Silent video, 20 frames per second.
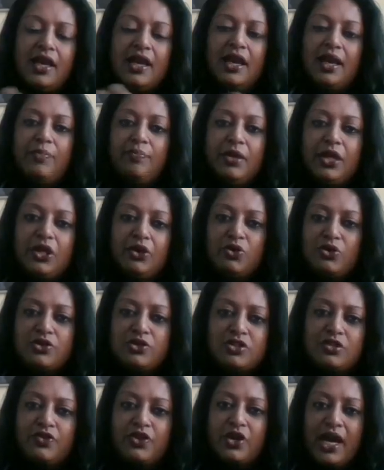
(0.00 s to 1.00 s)
And because
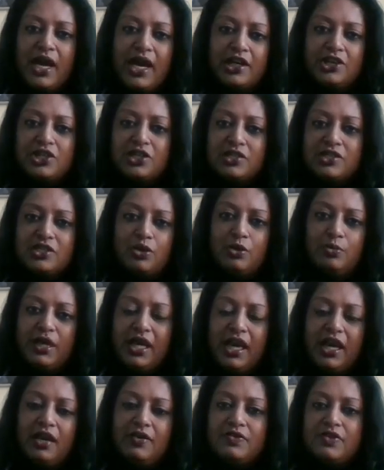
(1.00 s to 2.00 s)
of your actions and your
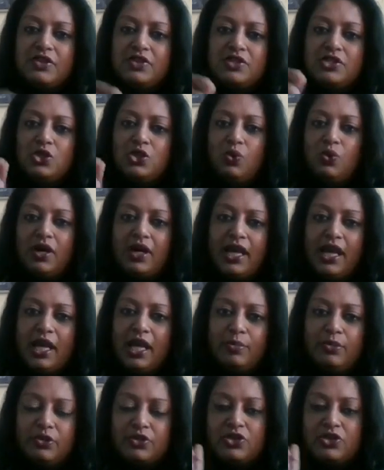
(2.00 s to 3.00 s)
behaviors, you are
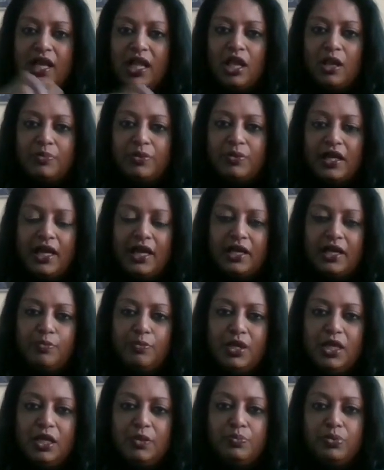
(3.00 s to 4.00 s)
able to help guide
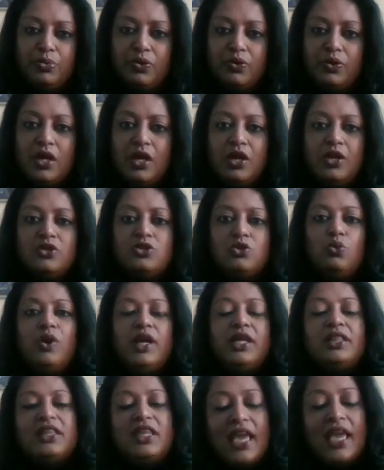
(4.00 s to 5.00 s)
people to where
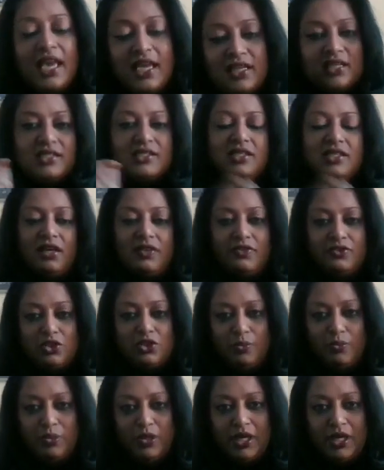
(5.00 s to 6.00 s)
they deserve to
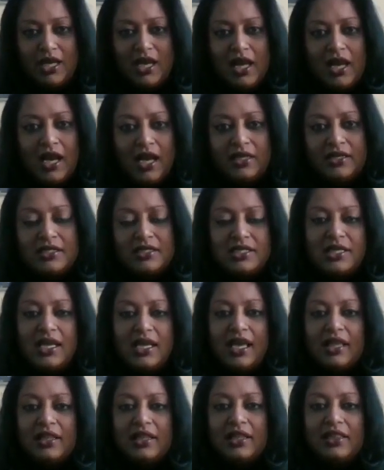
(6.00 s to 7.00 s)
be.
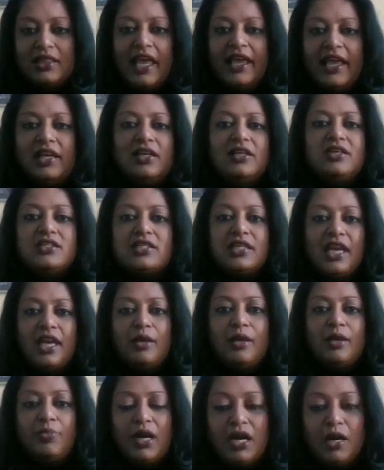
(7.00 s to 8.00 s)
Understand that is a
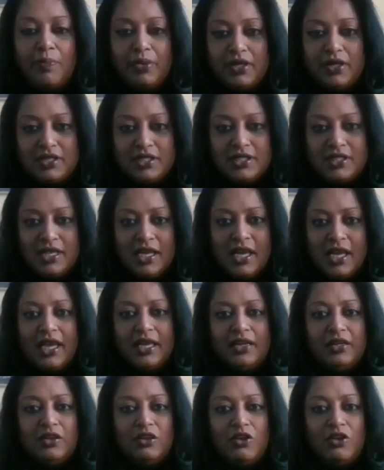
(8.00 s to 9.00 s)
purpose. And
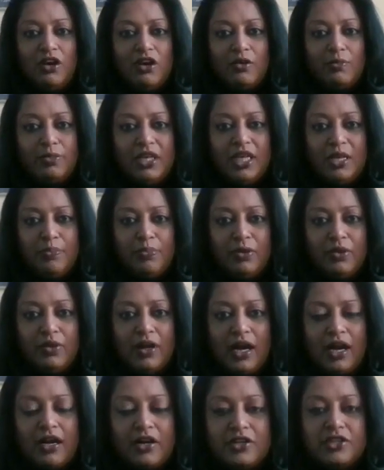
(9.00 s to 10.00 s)
a lot of people
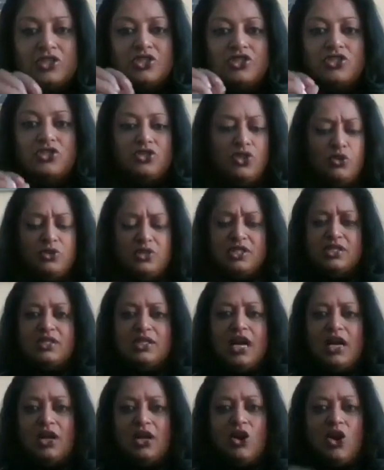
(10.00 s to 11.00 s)
are so
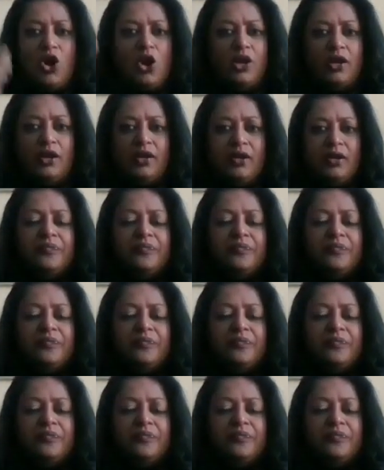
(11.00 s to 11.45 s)
stuck on,